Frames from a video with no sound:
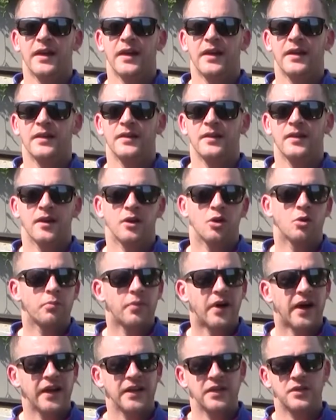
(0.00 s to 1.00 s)
and
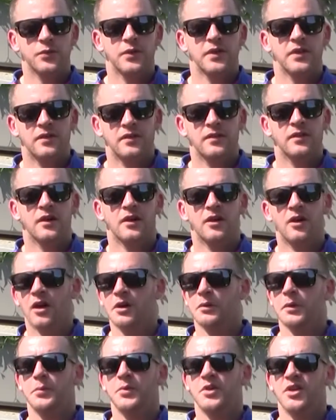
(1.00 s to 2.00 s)
combined with the
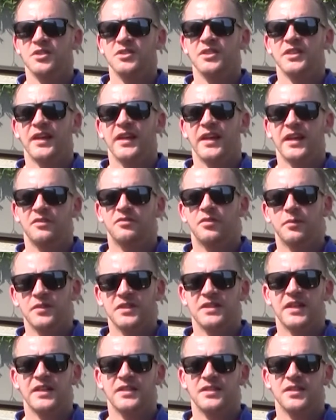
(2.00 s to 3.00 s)
color reproduction I get from
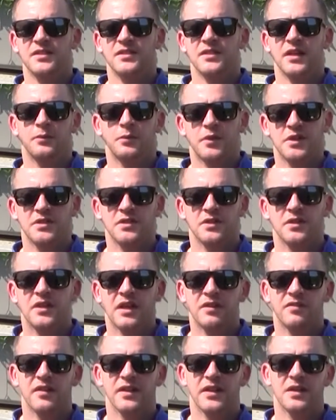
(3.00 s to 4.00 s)
these lenses, it was
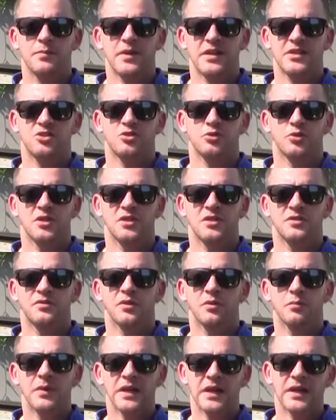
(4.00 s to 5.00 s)
definitely the best choice
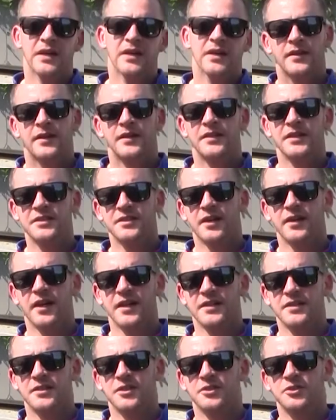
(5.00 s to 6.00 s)
for me. Now these
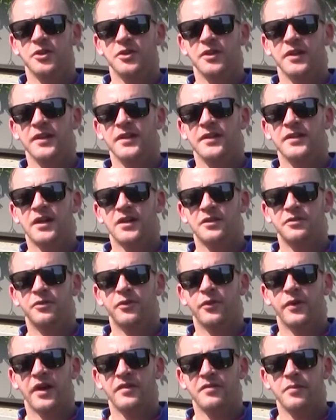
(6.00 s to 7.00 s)
sunglasses are certainly not
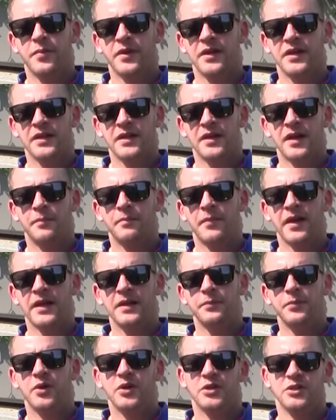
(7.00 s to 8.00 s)
for everybody,
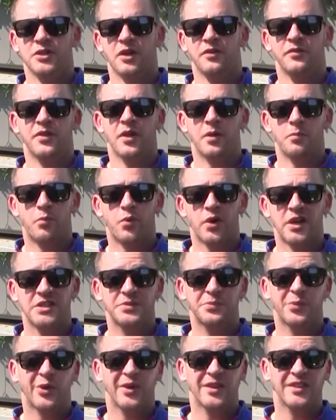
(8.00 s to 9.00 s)
mainly because of the
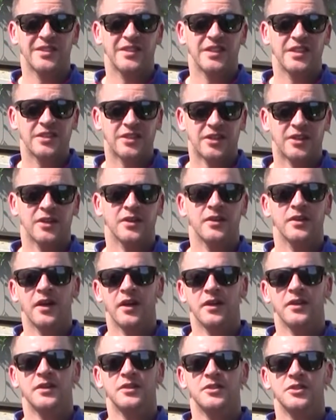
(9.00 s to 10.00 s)
price point. These are
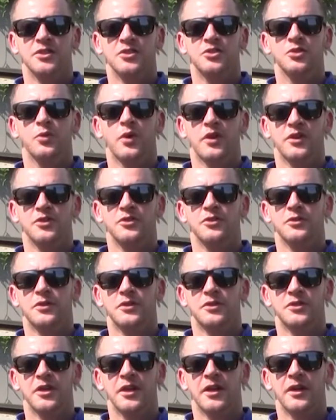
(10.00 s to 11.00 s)
nudging 200
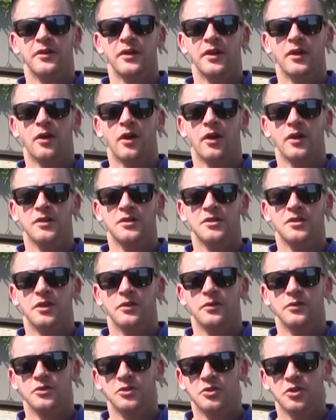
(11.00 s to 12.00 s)
euros here in Holland,
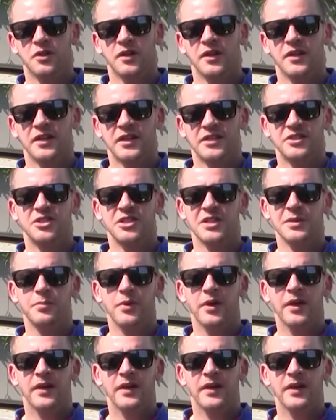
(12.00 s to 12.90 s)
so certainly not cheap.